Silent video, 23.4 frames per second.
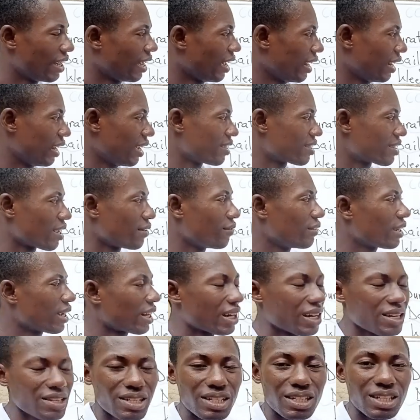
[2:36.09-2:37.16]
And then 7
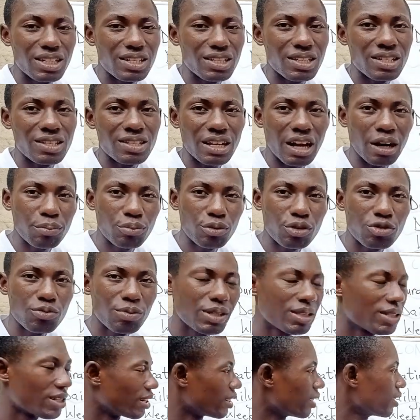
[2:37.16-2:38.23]
Ghana cedis is
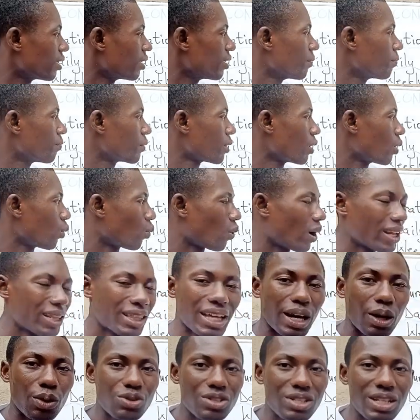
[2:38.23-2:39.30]
approximately
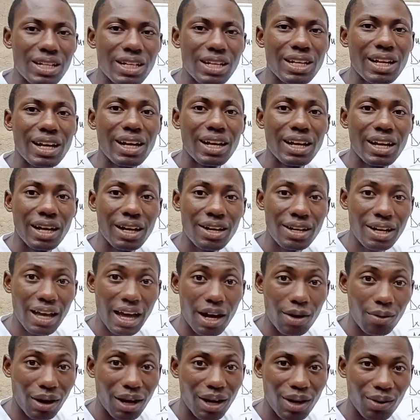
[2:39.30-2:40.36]
1,000
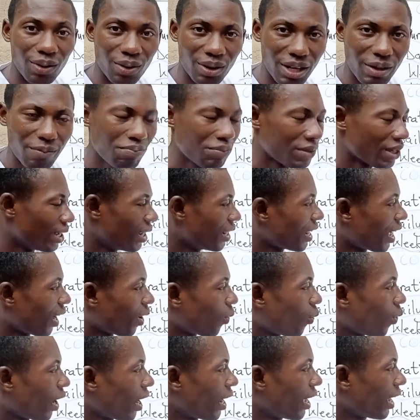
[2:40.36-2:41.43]
naira. Okay, now
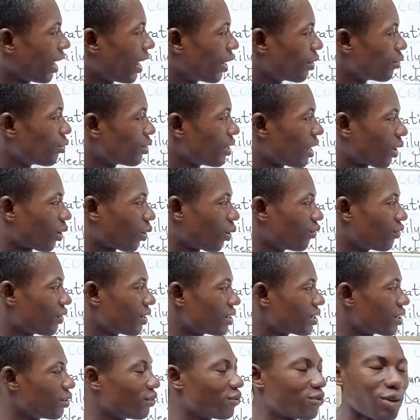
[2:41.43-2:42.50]
why I do the
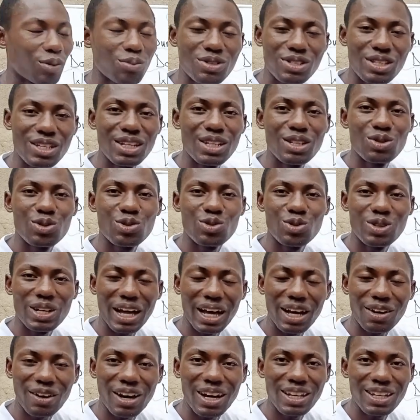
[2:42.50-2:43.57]
conversion from cedi to
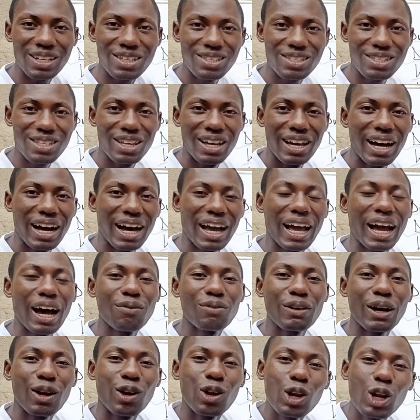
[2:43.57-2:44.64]
naira is I
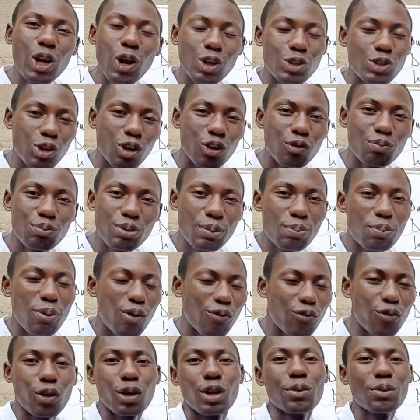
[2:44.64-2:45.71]
have a lot of people
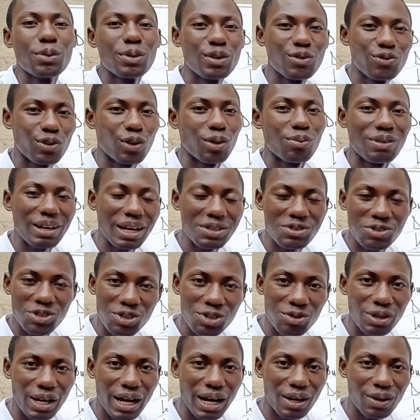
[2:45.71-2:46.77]
following me from
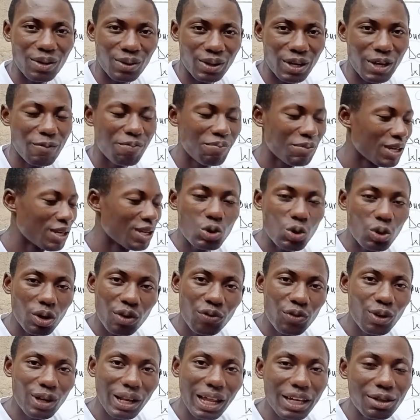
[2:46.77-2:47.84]
Nigeria. Okay, so
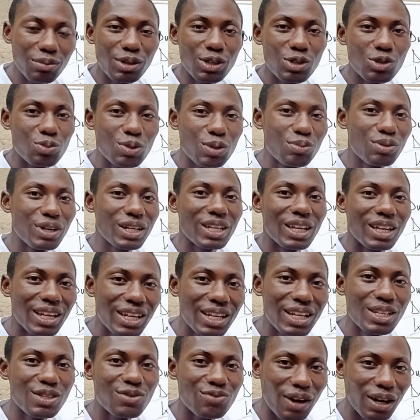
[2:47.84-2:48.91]
if you like me to be breaking
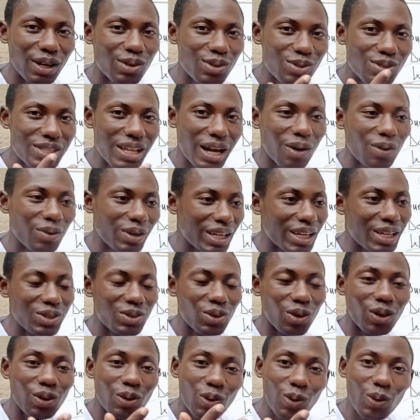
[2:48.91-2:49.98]
these values down in
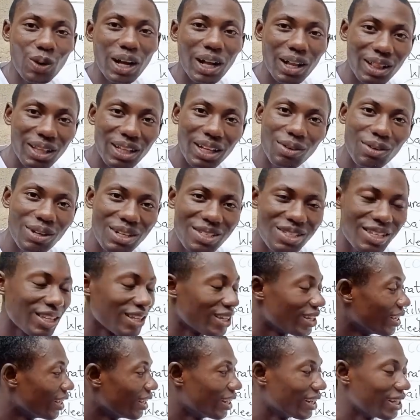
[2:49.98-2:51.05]
your local currency,
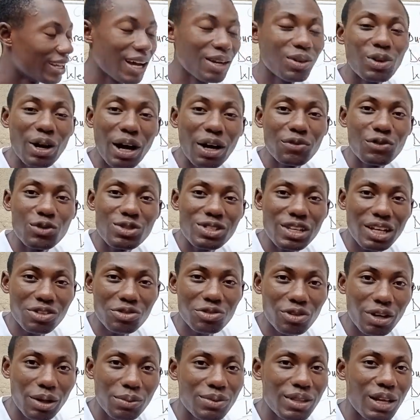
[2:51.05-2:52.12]
then you have to
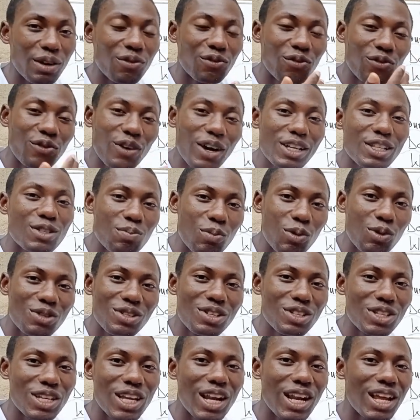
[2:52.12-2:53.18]
subscribe. The first
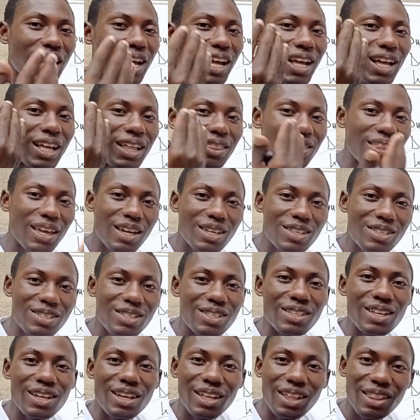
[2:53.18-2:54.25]
position
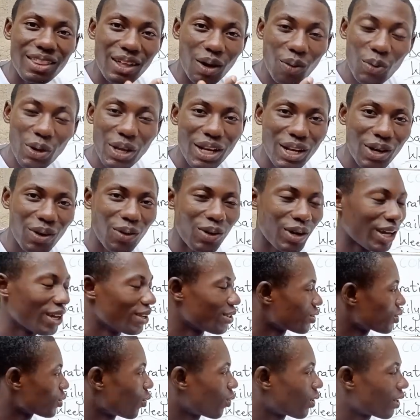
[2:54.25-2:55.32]
takes the win. Okay,
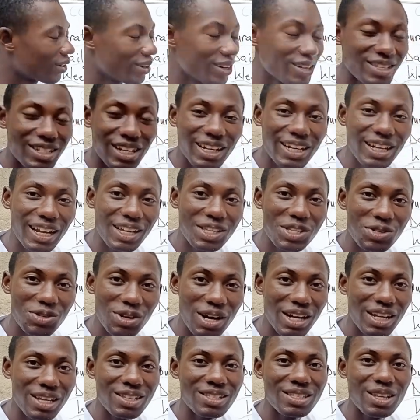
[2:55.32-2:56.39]
so currently
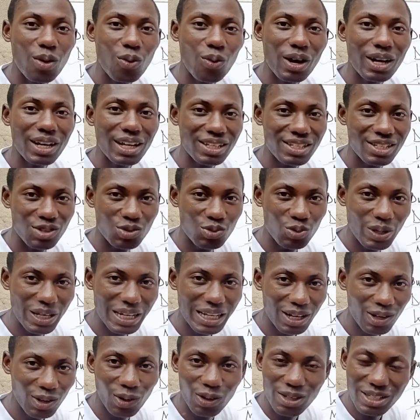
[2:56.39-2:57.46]
Nigeria is the one that is
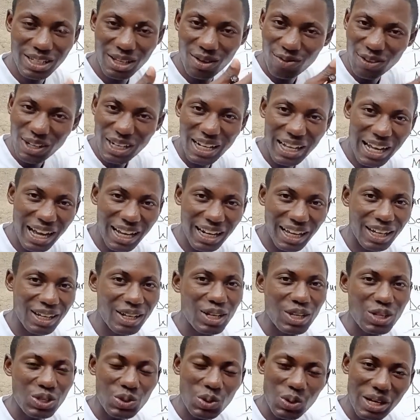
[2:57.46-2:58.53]
winning, not even Ghana.
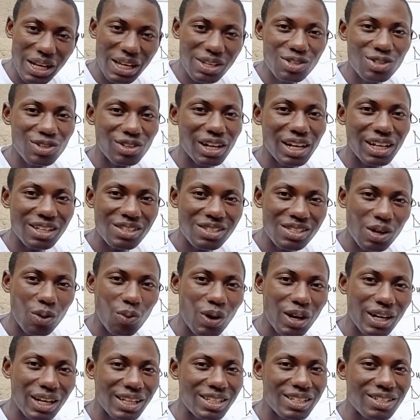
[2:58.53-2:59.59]
So Nigeria is the
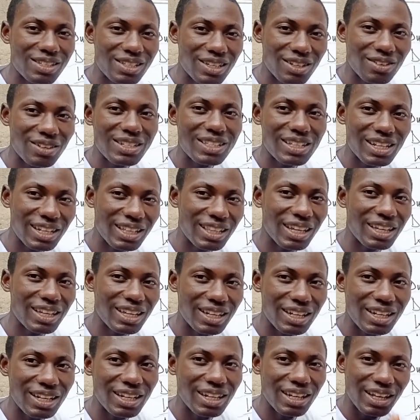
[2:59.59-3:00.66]
one that is currently
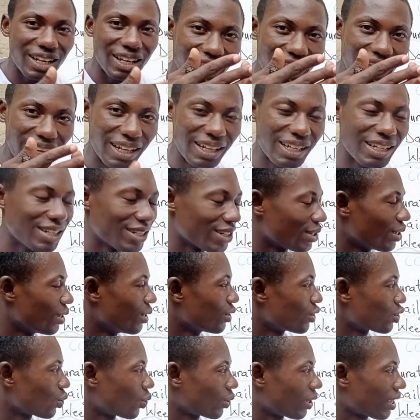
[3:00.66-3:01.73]
taking the lead.
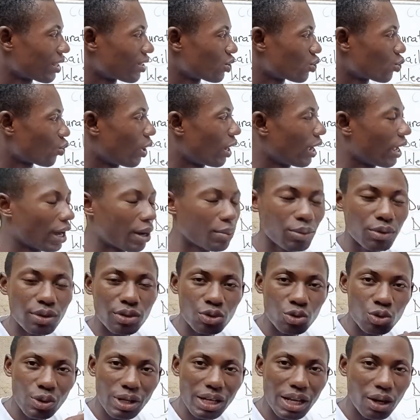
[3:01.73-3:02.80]
So that is why I'm
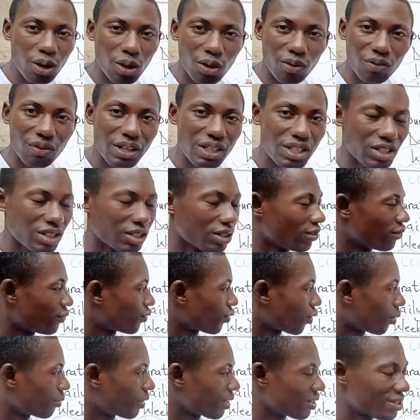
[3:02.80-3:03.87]
doing the conversion
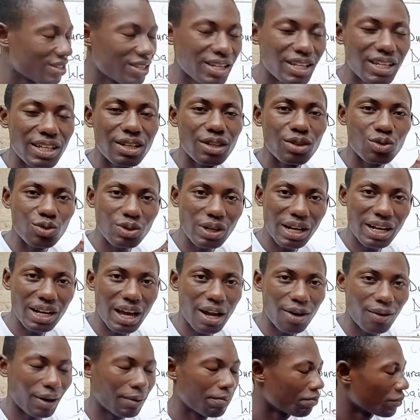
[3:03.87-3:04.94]
from the cedi to the
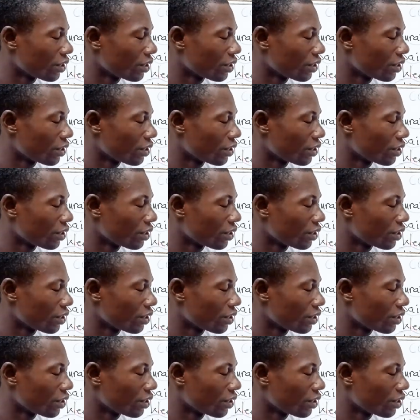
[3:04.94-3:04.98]
naira.